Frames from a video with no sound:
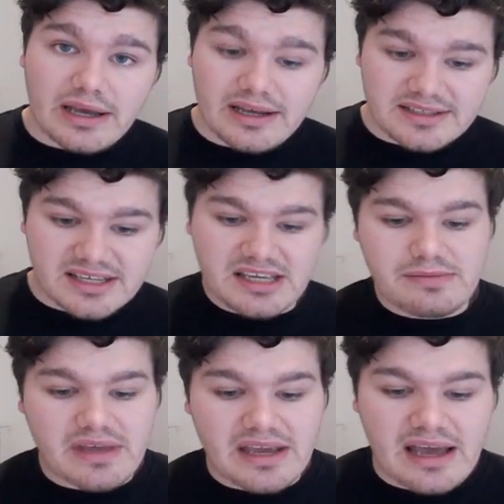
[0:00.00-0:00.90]

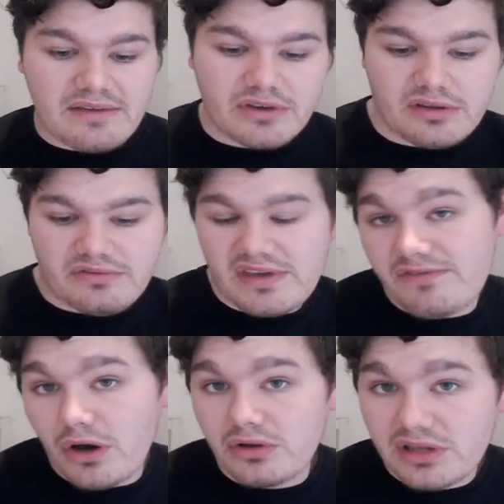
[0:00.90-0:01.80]
team, they have got the
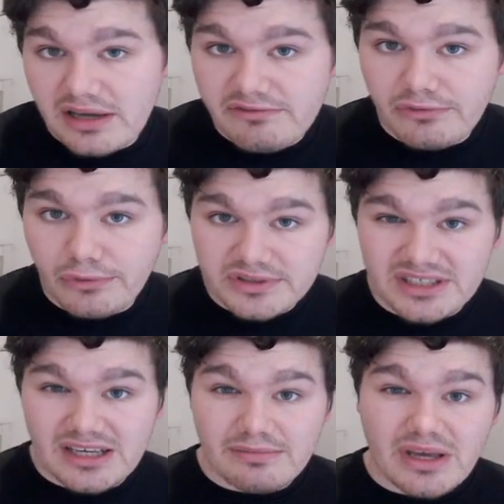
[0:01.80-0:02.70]
FIFA Online 4
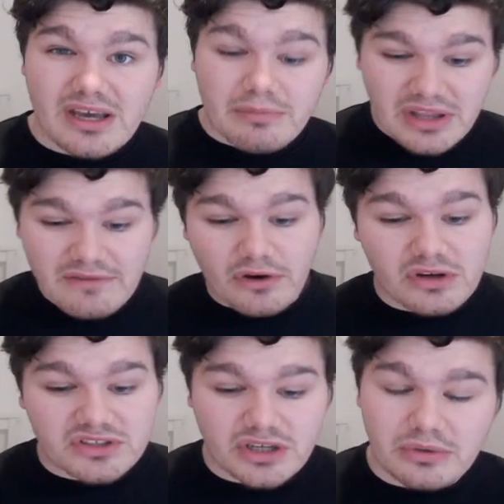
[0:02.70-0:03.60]
team, but they've
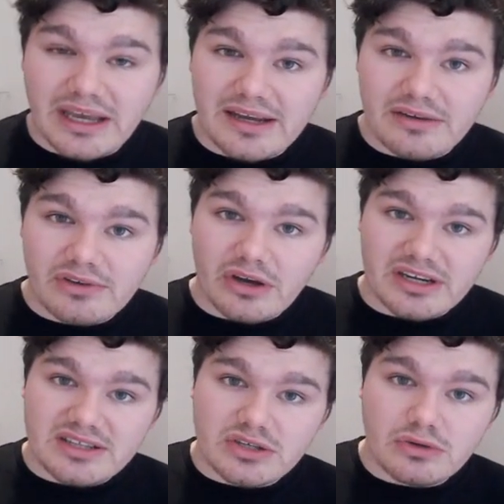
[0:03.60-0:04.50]
also kind of gone
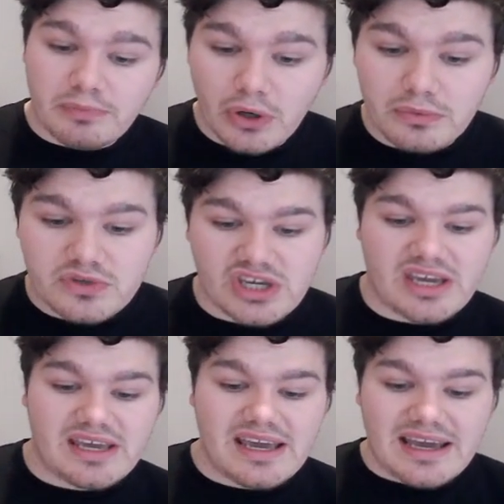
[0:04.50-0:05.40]
into
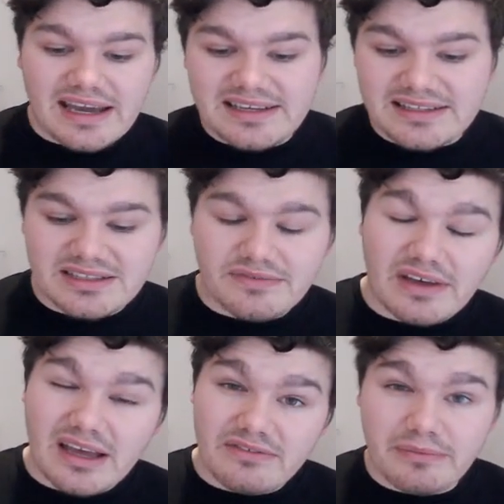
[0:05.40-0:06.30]
PUBG,
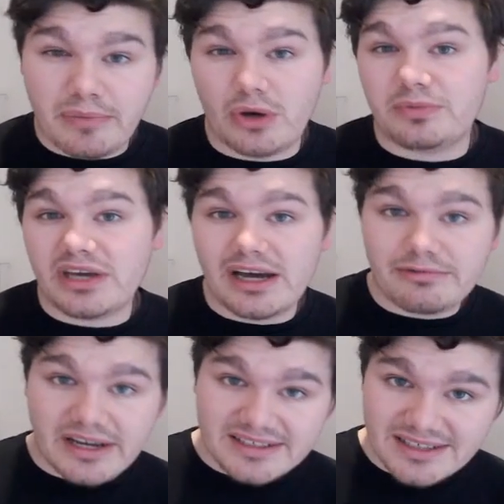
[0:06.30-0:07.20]
Identify and Pop Kart
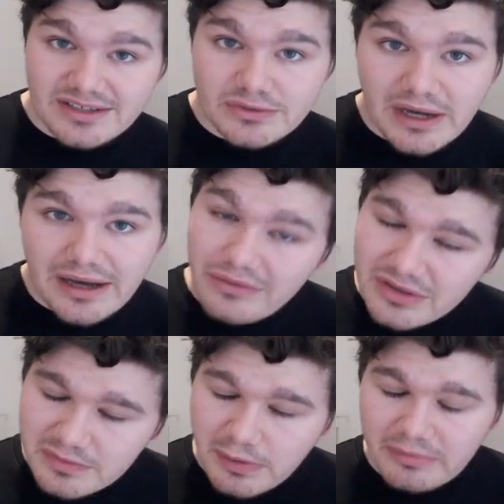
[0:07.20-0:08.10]
Racing as well. And
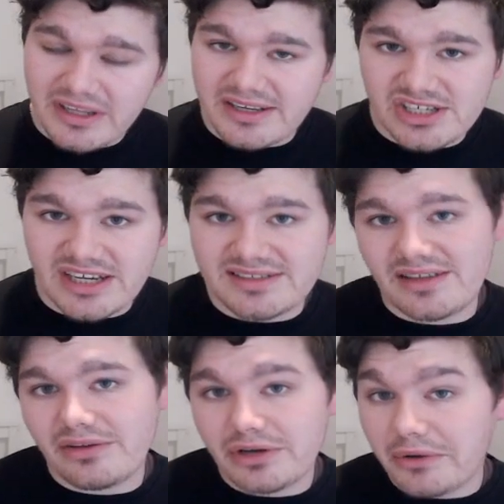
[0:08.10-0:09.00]
there's probably a chance
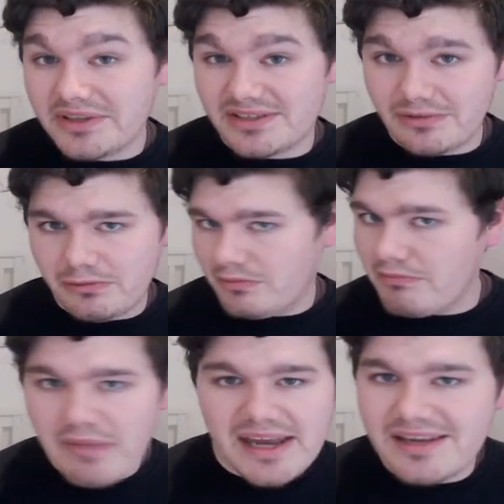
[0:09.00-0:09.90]
that they'll go into
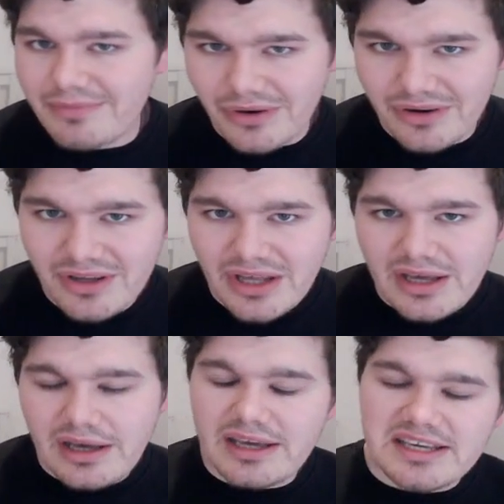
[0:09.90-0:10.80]
many more
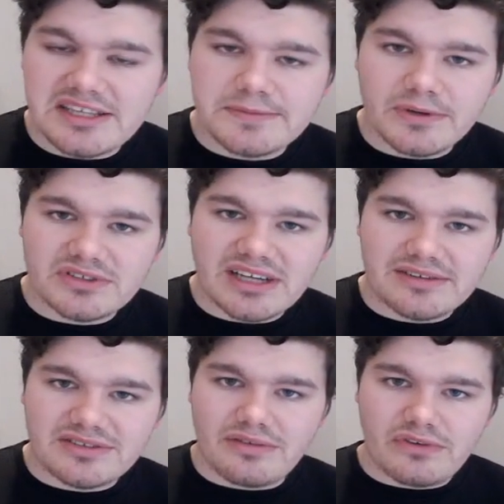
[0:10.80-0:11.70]
esports
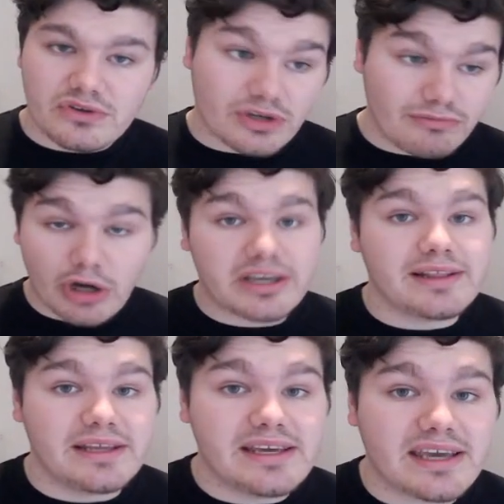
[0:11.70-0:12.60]
titles in the future. And
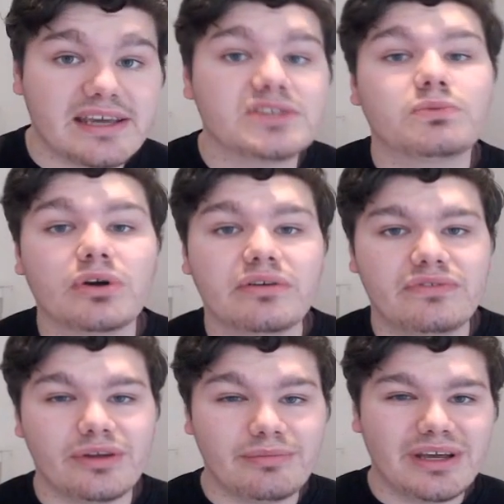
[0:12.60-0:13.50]
Rocket League is one
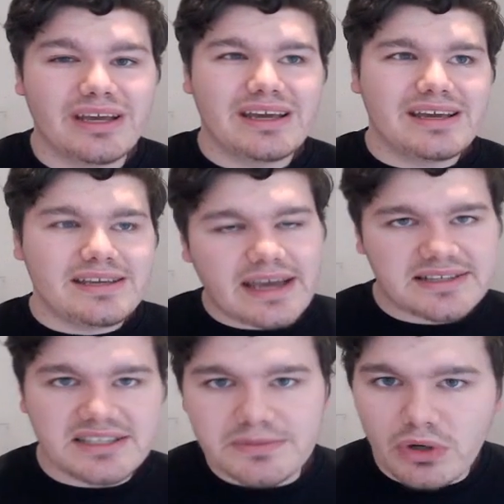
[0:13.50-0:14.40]
of them.
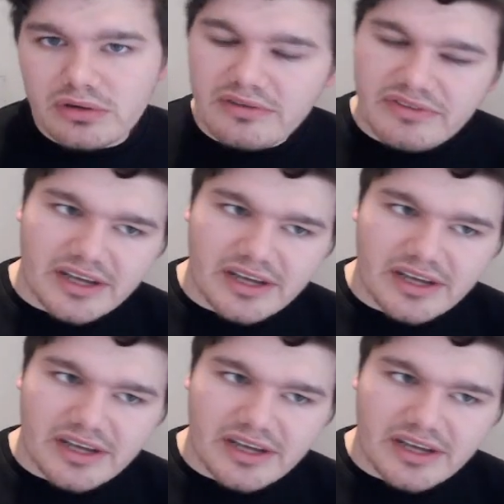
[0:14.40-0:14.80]
Yes, it's more of